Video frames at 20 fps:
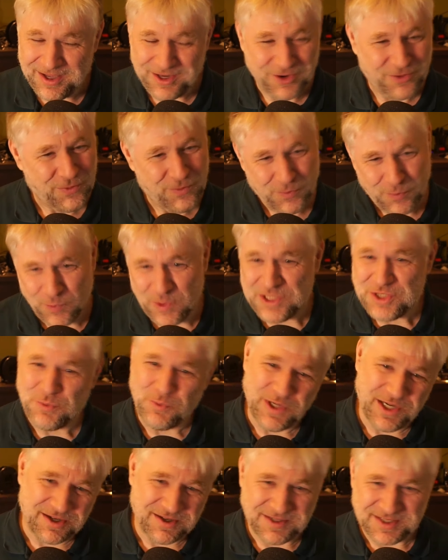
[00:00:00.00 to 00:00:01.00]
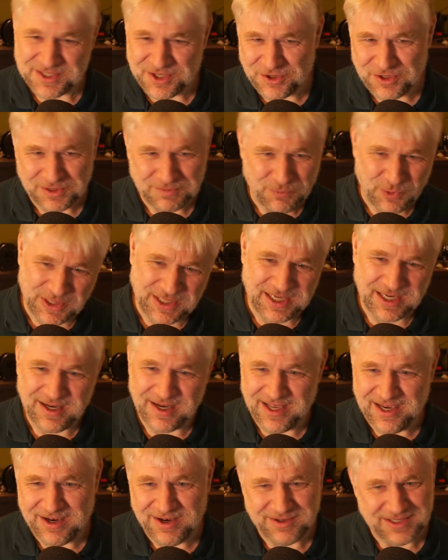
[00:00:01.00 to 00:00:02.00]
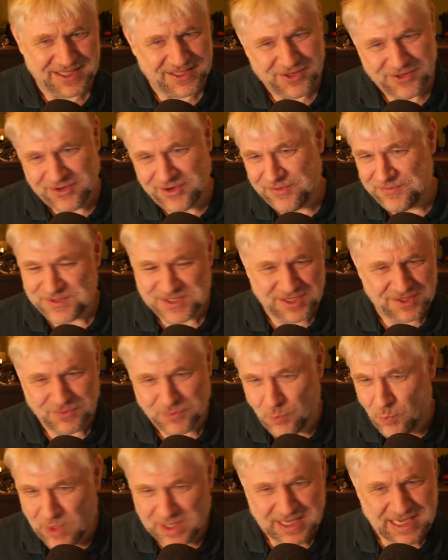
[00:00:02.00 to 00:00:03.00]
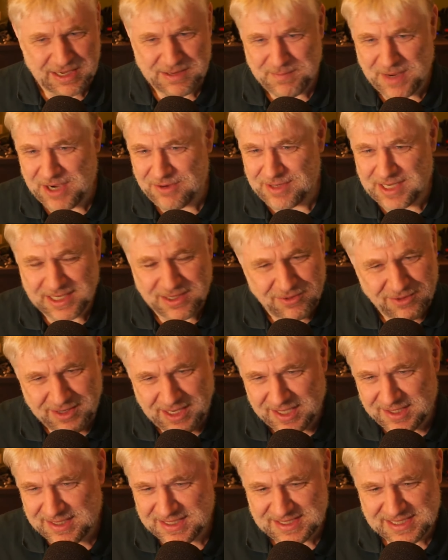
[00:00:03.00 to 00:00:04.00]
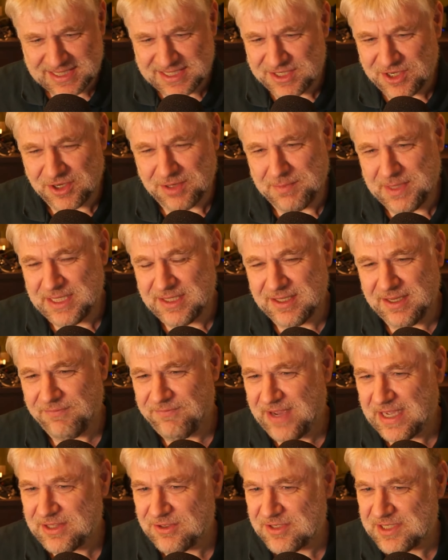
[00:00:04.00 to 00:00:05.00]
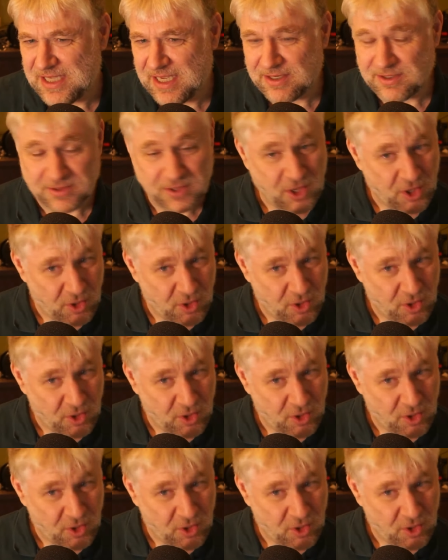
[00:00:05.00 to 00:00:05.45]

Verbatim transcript: you know, which winner is going to win the cloud, and all of a sudden one came out like, okay, this is going to be the de facto standard.